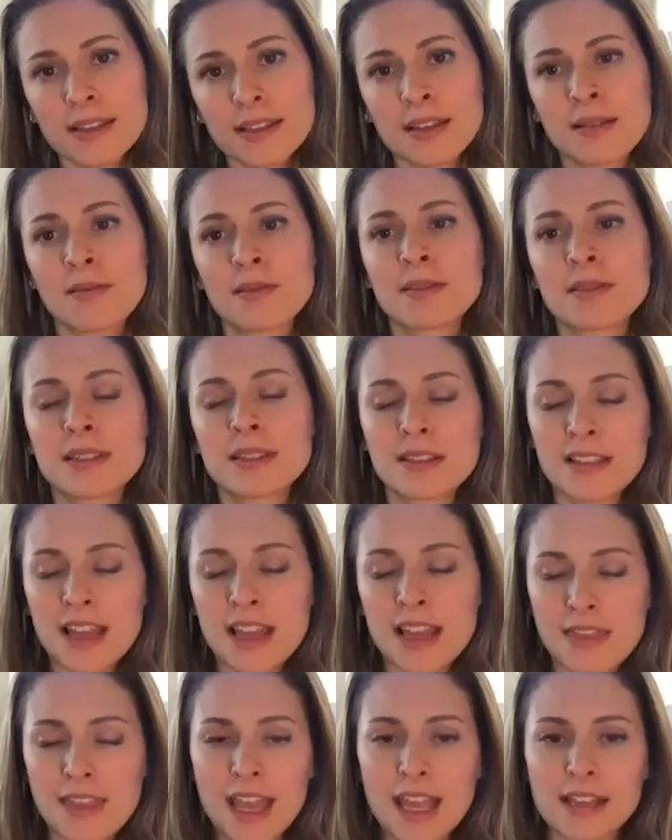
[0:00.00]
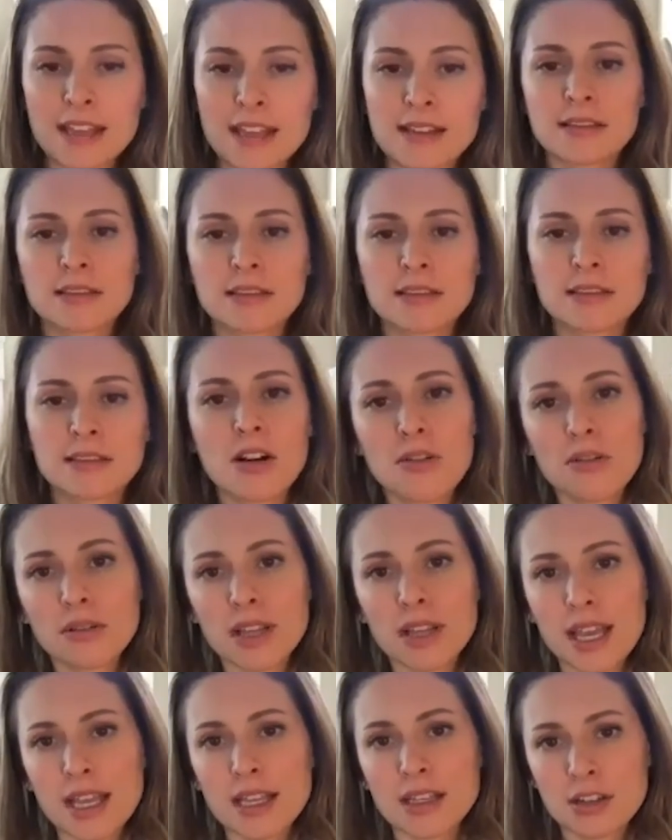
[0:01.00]
then they can
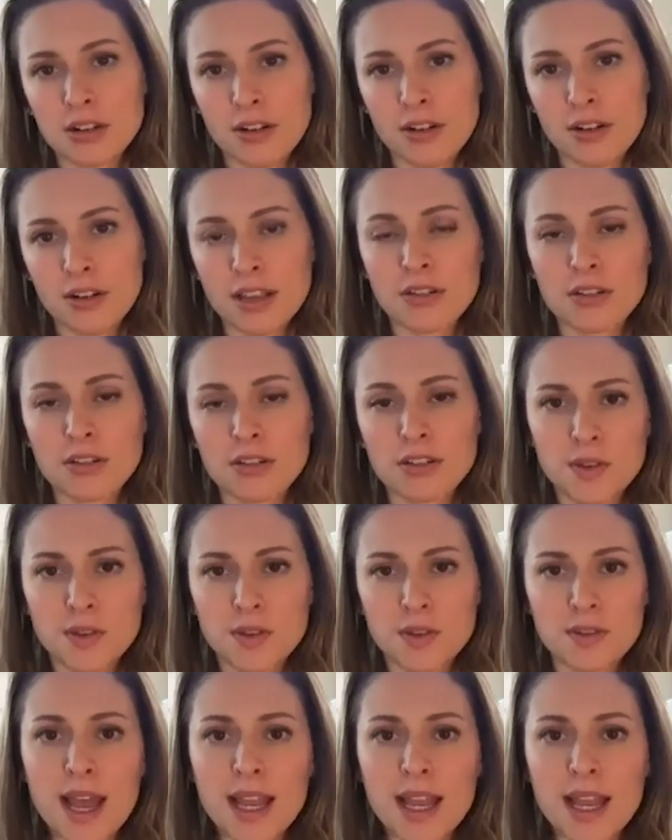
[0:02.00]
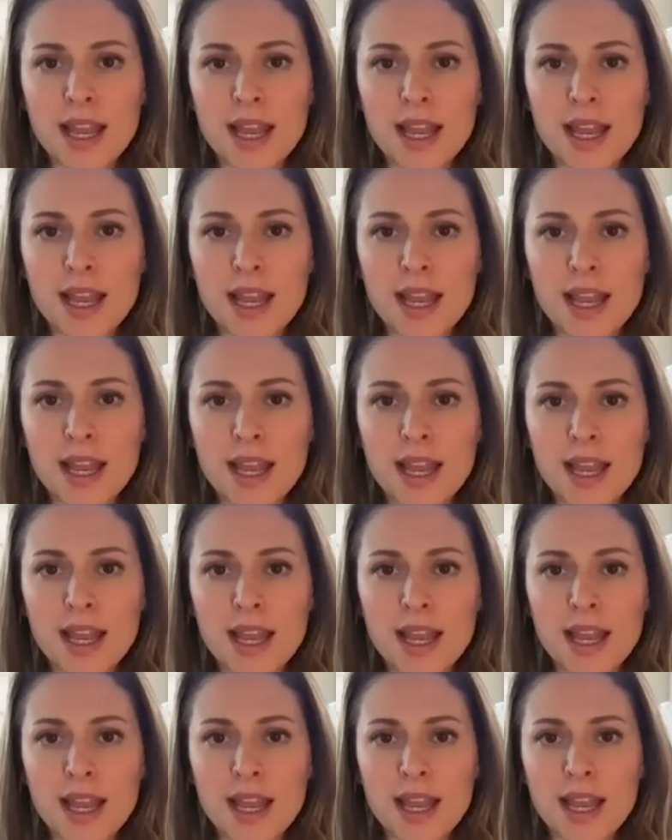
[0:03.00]
slowly integrate those foods back into their
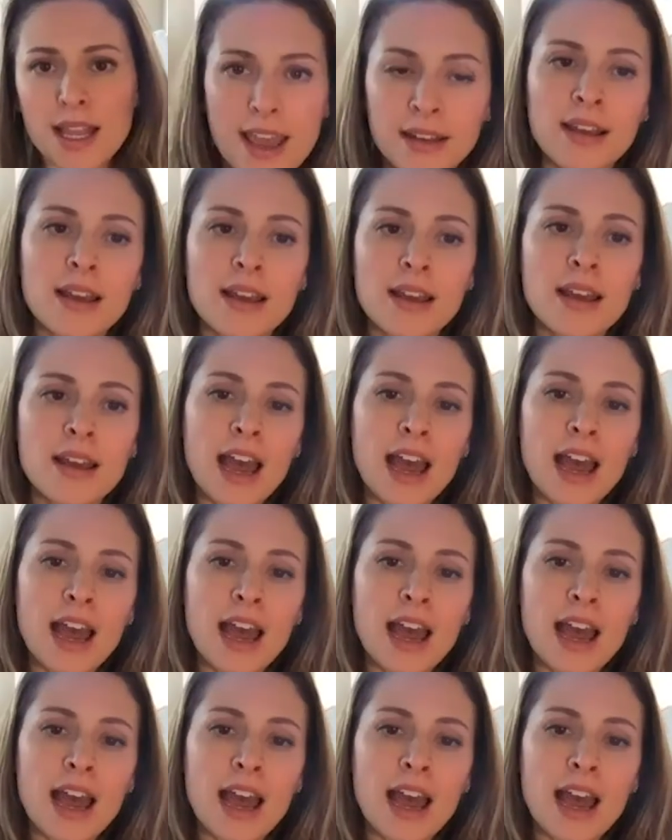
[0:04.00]
diet.